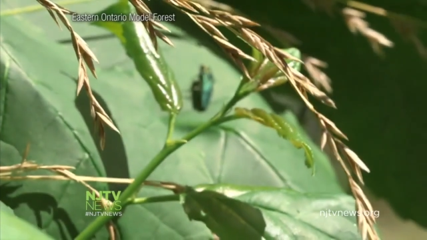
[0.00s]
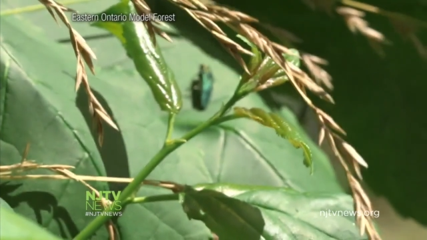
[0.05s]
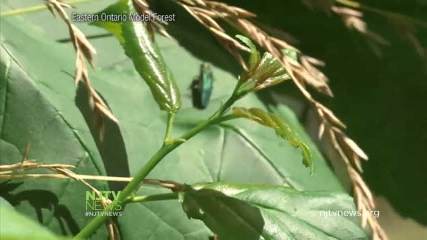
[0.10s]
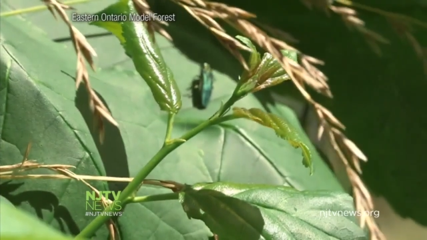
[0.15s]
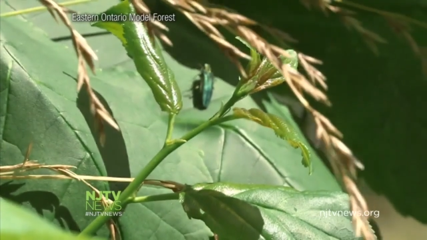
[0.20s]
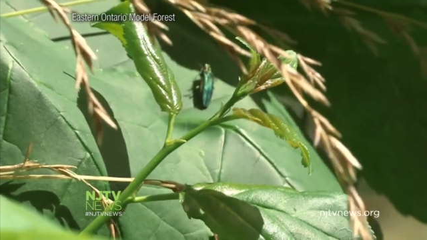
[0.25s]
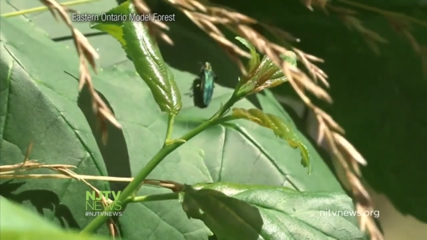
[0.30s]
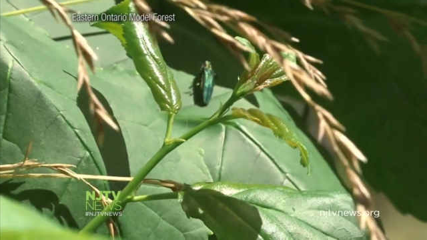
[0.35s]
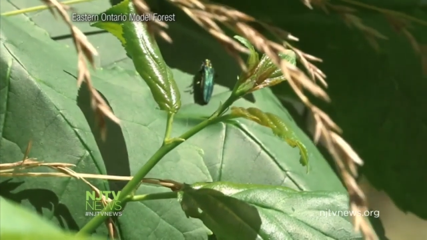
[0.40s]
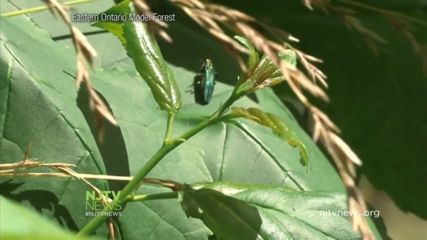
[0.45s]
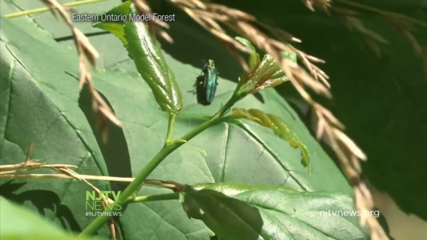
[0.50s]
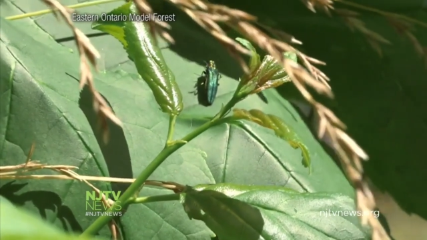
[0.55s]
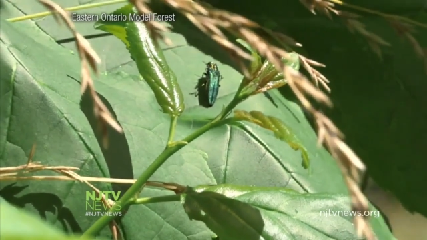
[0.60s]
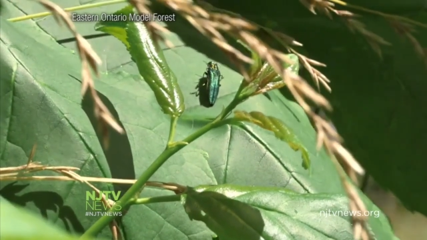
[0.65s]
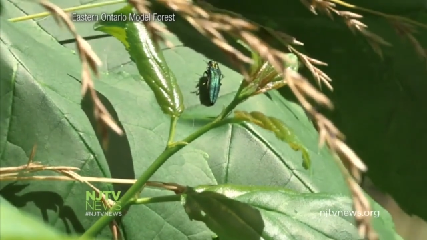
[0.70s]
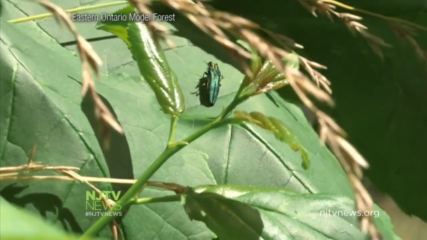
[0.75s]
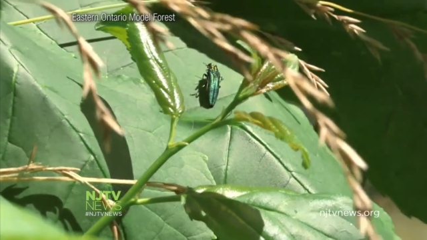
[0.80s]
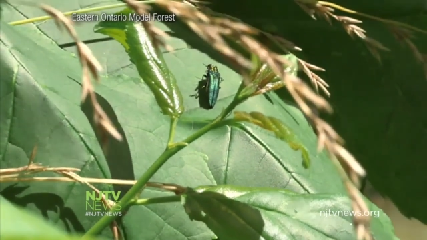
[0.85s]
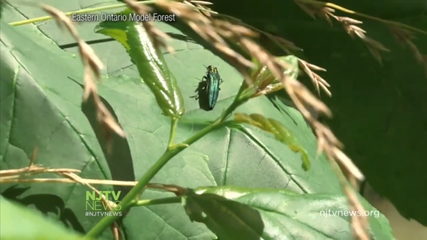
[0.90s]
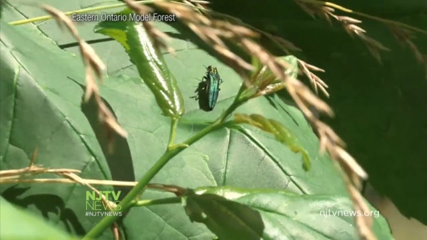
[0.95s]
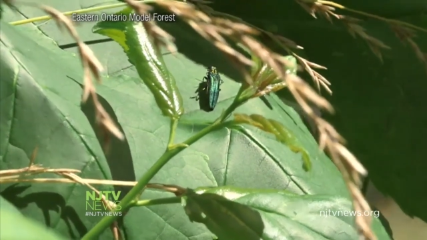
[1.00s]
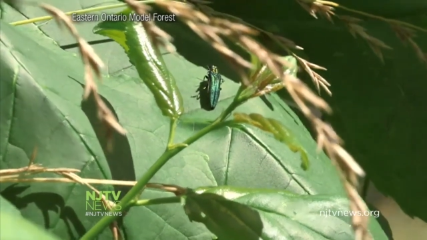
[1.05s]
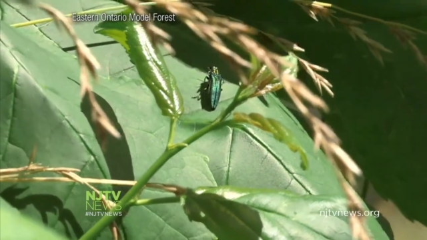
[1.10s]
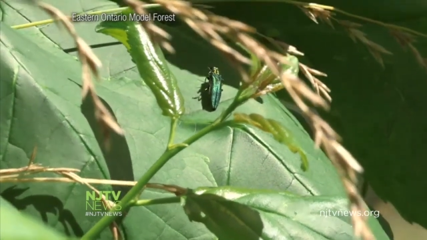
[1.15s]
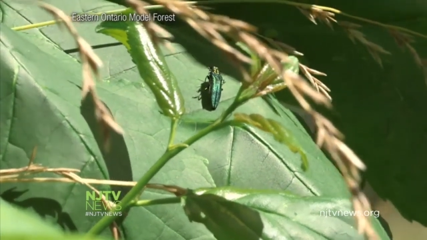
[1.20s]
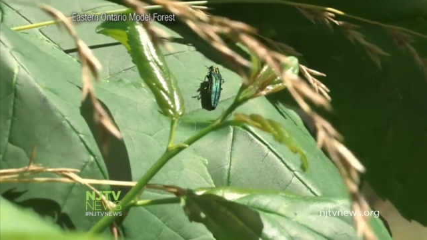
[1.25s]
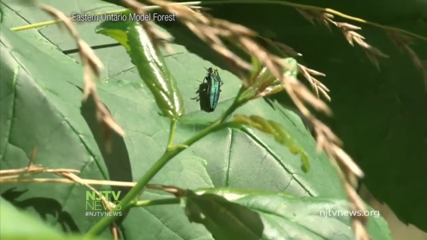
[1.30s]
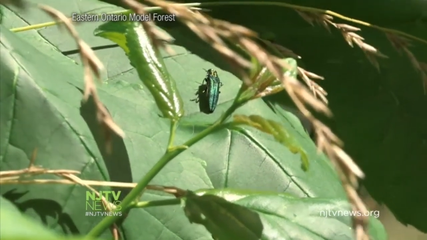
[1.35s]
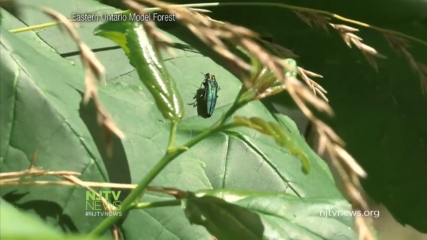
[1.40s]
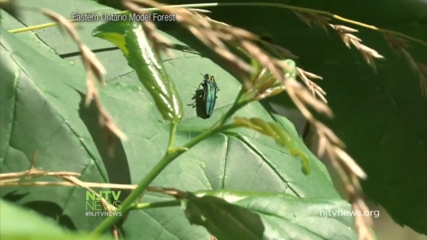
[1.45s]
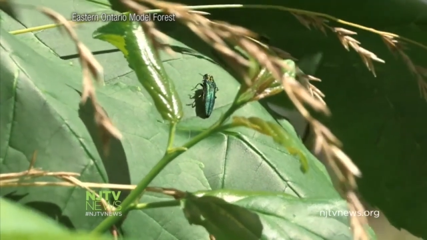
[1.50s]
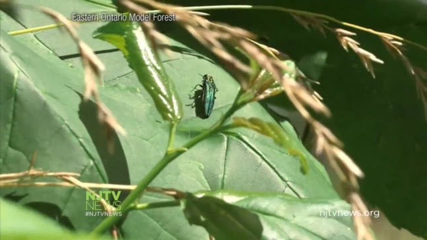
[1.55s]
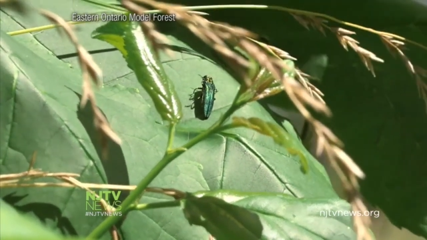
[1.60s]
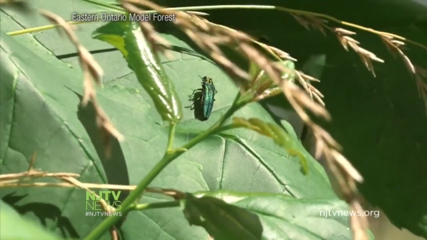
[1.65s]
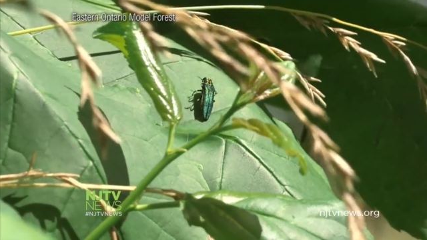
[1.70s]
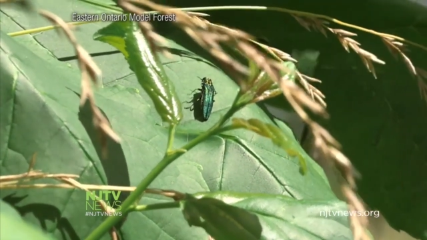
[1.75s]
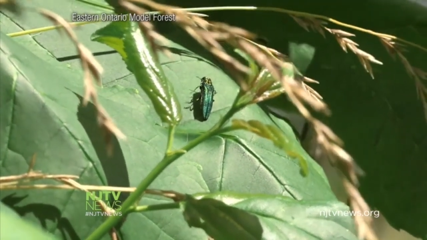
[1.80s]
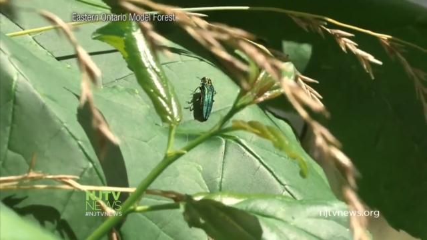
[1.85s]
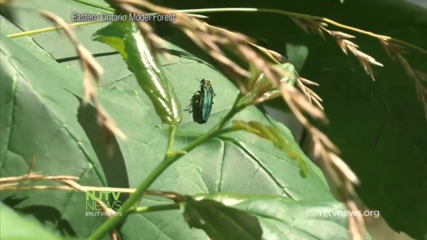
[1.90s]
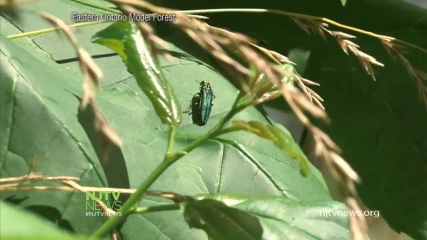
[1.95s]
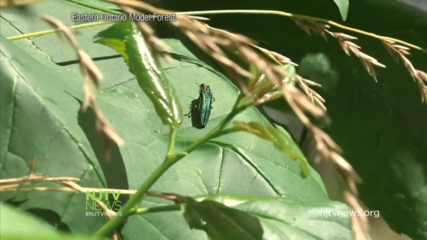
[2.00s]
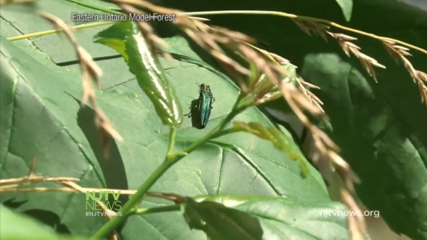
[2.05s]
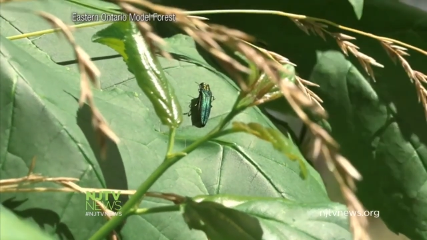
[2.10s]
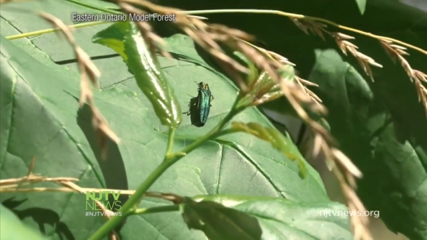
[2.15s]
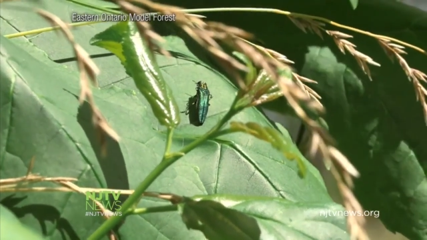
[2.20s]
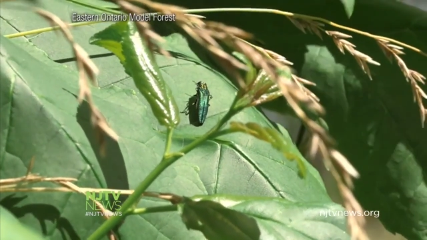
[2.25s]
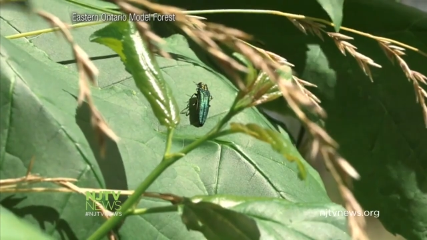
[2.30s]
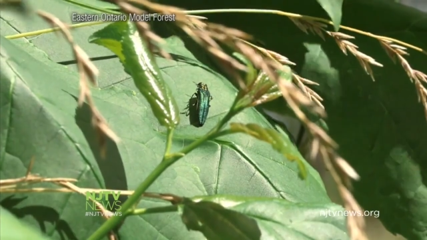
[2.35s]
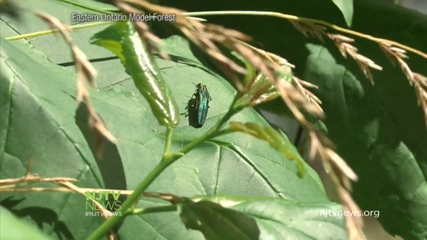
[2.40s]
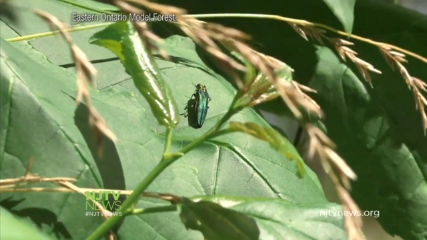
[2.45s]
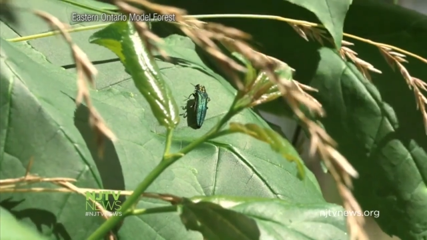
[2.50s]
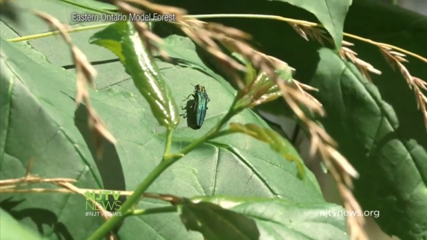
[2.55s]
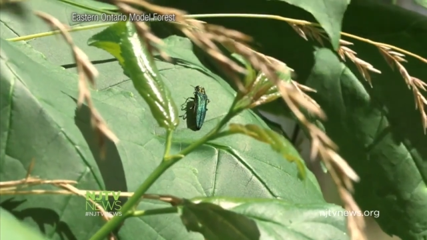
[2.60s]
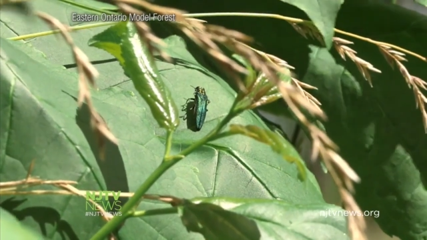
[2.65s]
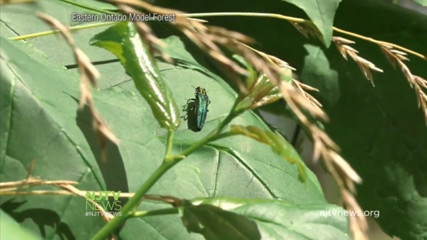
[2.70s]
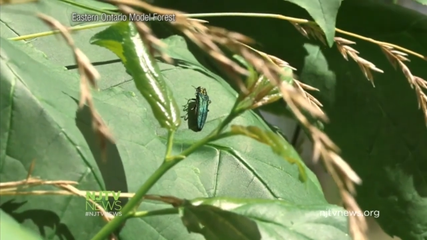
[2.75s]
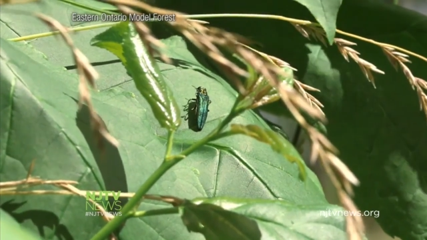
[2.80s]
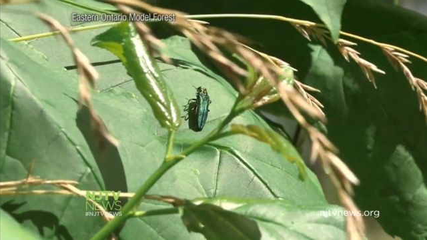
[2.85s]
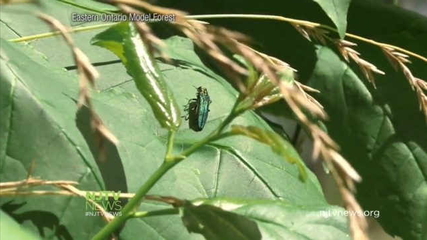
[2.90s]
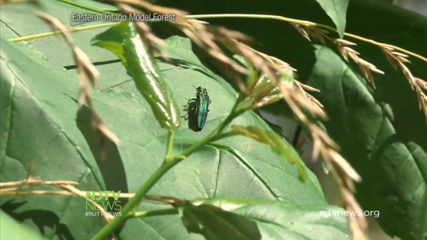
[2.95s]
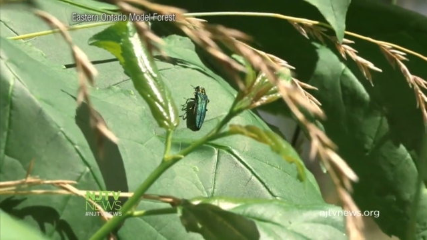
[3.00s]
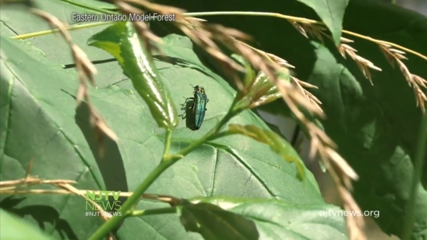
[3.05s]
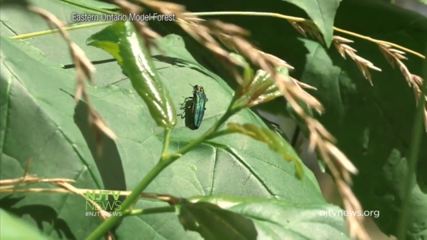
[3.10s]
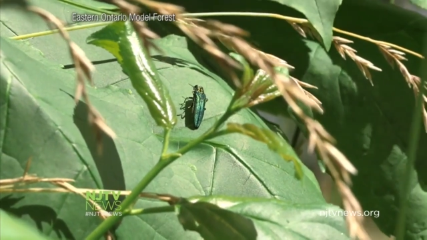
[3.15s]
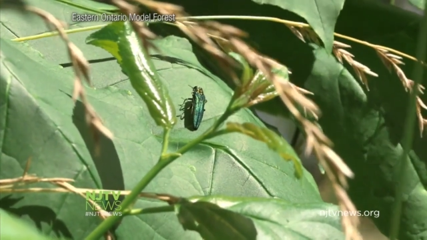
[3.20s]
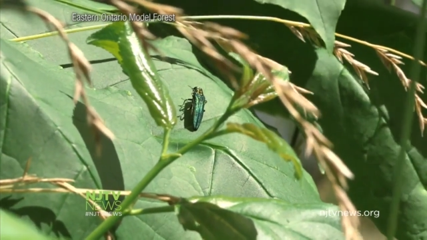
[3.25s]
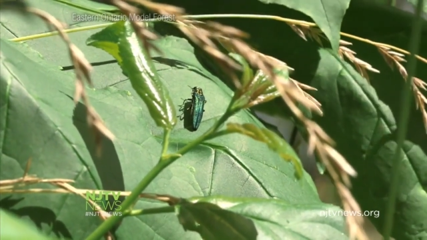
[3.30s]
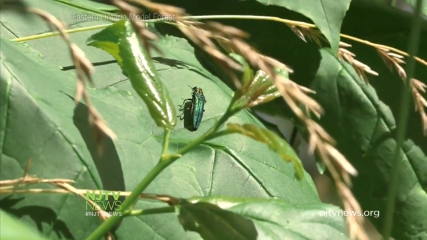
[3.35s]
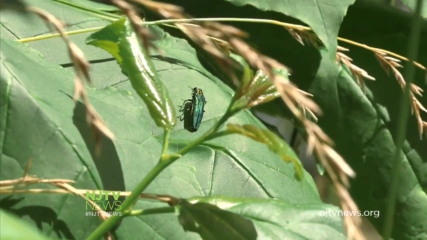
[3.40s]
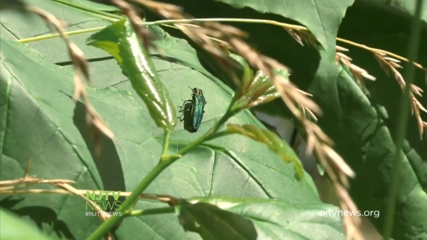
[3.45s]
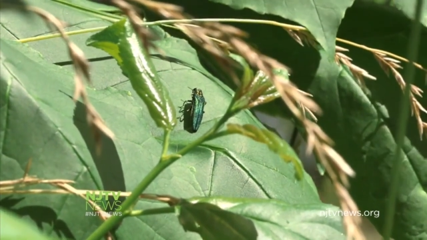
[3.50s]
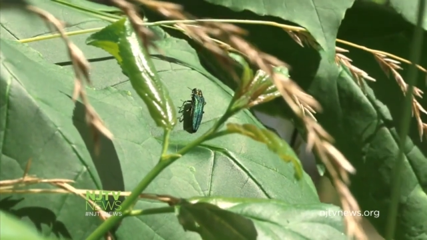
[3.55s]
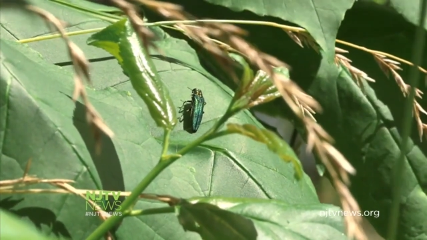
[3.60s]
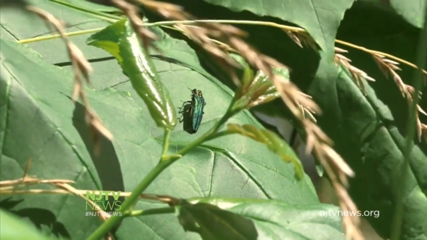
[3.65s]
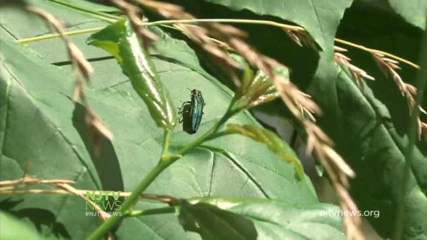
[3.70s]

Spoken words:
(no speaker visible)